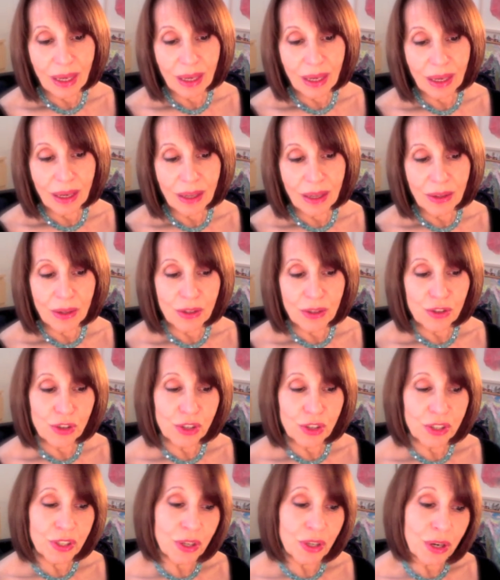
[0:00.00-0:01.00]
In the
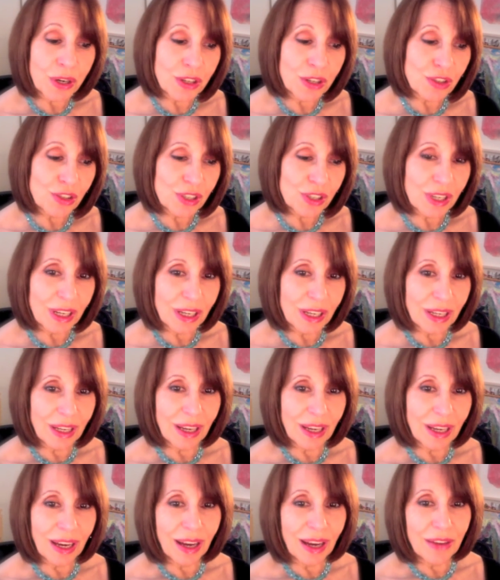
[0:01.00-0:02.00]
search,
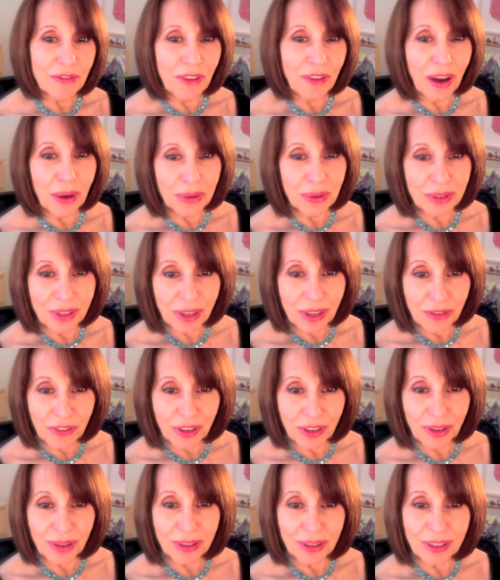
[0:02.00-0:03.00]
I found
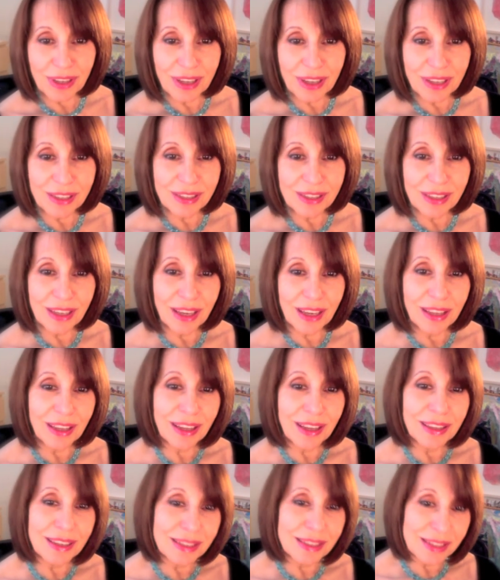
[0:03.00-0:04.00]
difficulties in
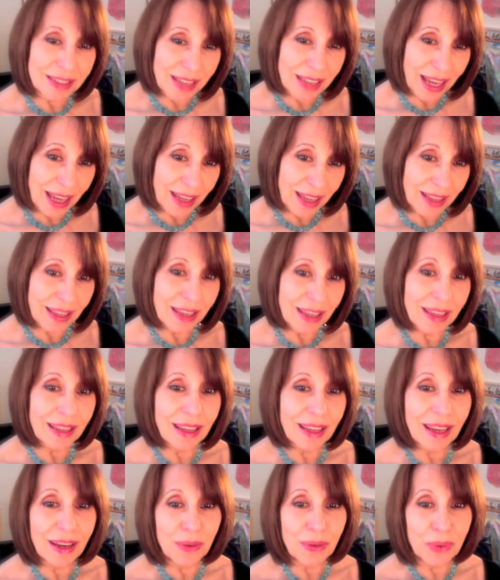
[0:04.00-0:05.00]

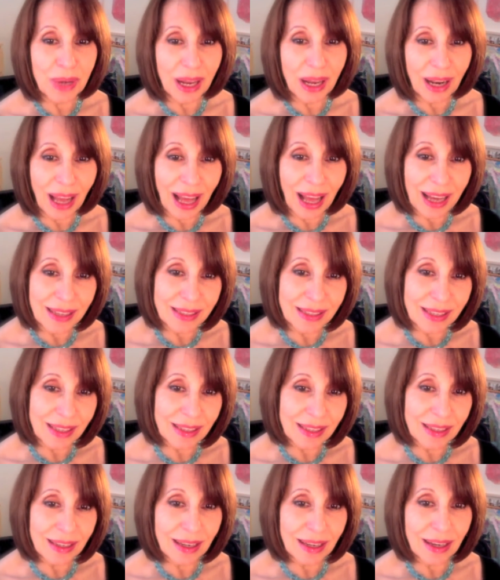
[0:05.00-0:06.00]
understanding and
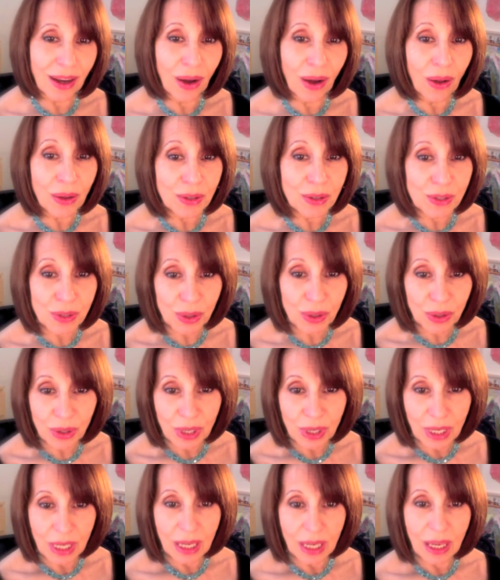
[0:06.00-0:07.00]
realizing also
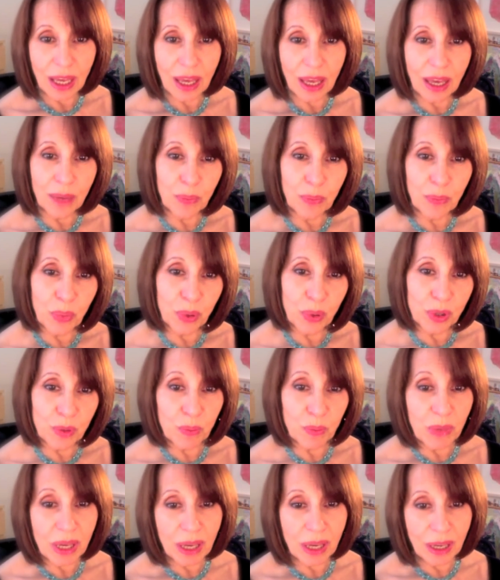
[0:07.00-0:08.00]
it put
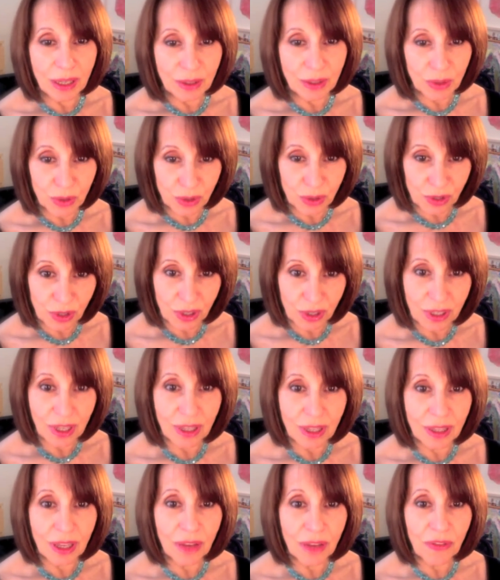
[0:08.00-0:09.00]
me into
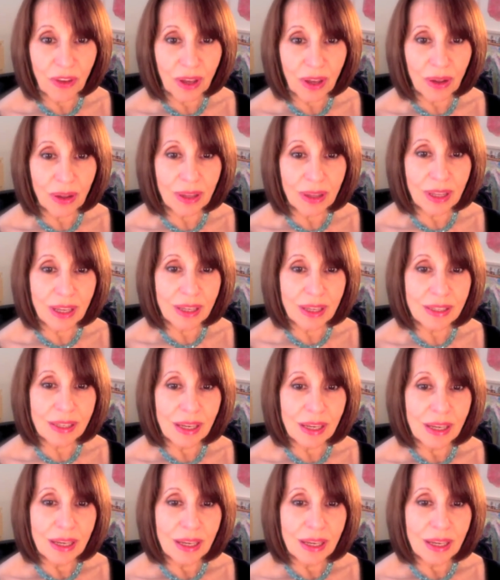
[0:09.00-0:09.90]
certain difficulties.